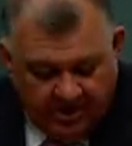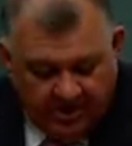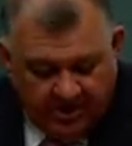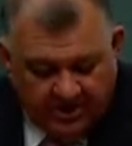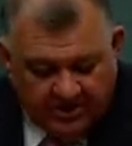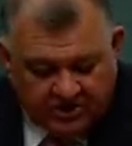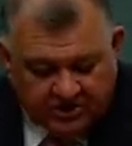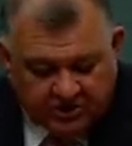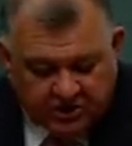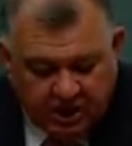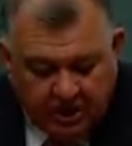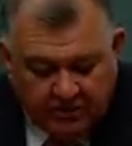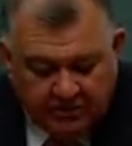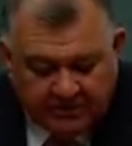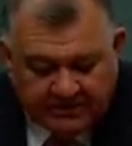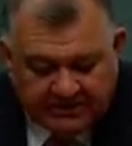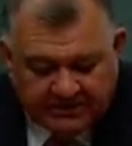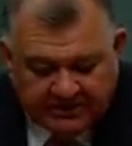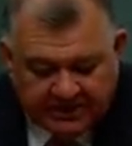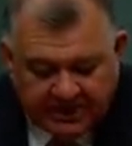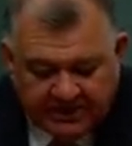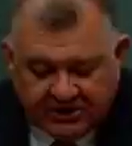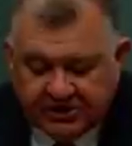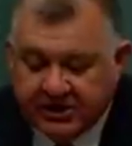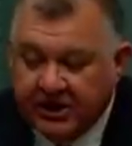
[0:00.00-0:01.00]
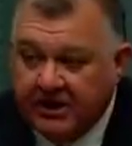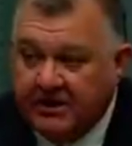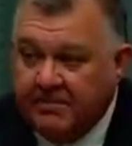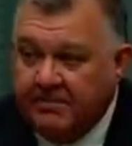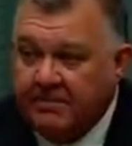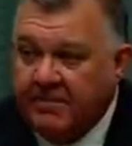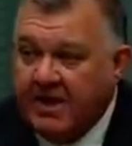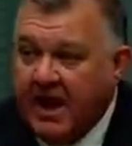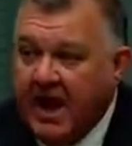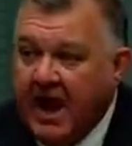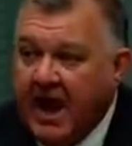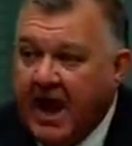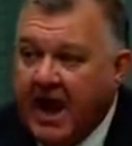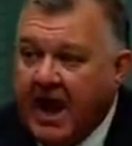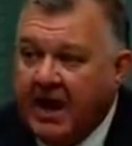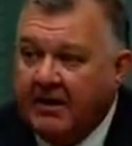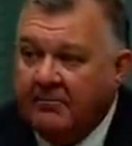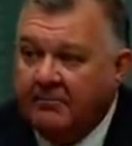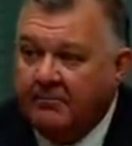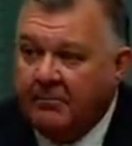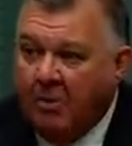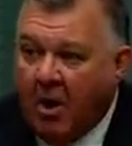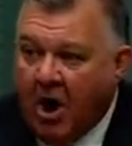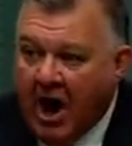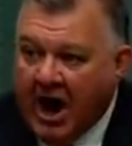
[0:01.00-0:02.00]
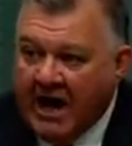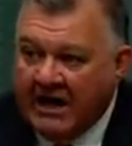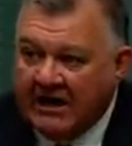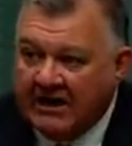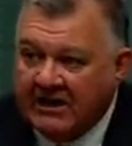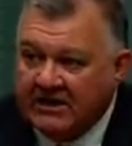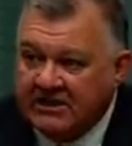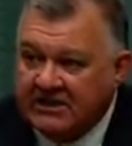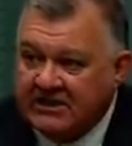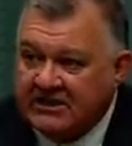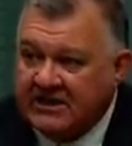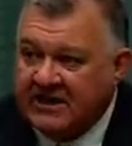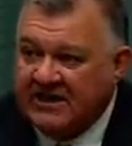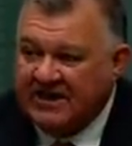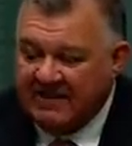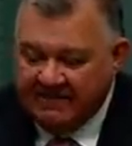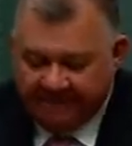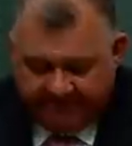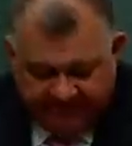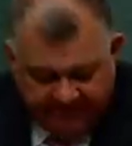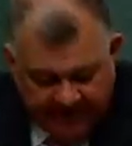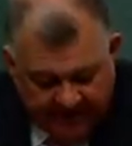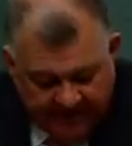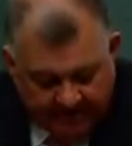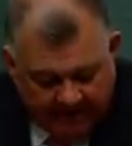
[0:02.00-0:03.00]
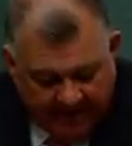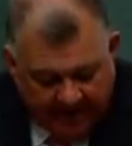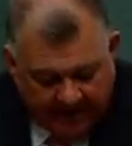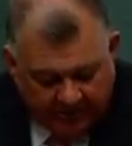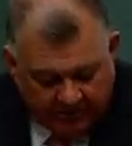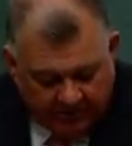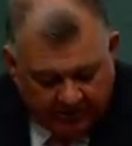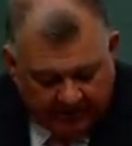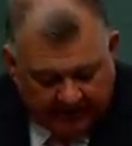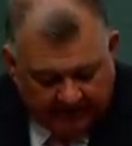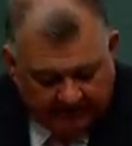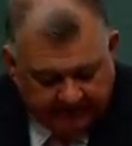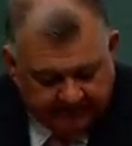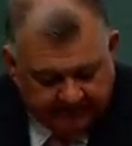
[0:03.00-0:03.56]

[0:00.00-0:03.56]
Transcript: superstition and mindless fear-mongering.